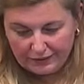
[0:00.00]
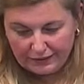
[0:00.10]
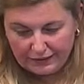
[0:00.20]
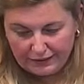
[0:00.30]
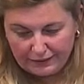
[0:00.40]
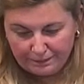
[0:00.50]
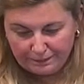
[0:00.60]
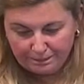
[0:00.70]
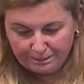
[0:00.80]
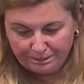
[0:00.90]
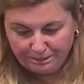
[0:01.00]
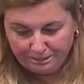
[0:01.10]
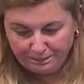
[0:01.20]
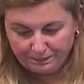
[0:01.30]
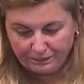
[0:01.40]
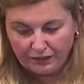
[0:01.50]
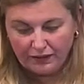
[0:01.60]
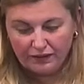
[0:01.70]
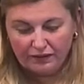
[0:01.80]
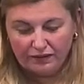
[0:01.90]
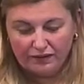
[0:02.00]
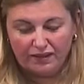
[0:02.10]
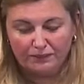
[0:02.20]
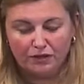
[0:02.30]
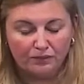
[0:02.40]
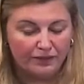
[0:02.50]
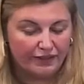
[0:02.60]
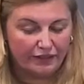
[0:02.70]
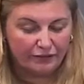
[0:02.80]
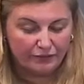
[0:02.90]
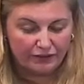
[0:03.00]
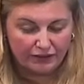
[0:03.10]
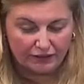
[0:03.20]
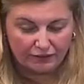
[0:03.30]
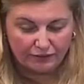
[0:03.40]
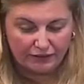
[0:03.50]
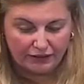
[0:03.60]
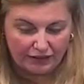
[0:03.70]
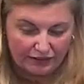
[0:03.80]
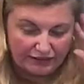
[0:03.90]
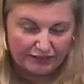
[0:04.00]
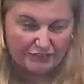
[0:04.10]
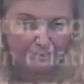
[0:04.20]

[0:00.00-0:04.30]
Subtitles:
I'm not on my own with that idea,